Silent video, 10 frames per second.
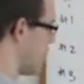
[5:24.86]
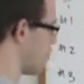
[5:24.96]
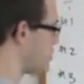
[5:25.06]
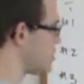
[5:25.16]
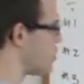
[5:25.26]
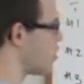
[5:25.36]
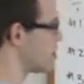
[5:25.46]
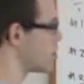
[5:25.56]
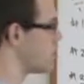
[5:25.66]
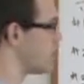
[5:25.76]
And we saw
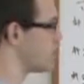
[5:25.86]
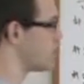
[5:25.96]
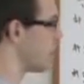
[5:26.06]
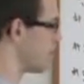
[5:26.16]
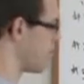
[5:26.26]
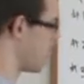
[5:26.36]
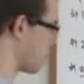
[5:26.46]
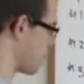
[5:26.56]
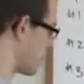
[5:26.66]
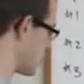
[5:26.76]
it's going to be the same
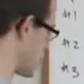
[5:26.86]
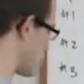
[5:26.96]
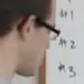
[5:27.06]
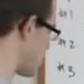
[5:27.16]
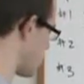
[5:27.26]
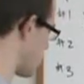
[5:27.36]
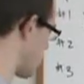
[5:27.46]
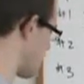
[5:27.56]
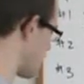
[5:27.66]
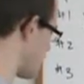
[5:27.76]
thing, because when we
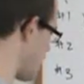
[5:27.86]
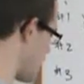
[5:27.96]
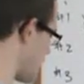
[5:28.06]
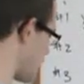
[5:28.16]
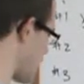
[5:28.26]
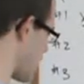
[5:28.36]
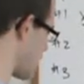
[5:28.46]
simplify this down, it's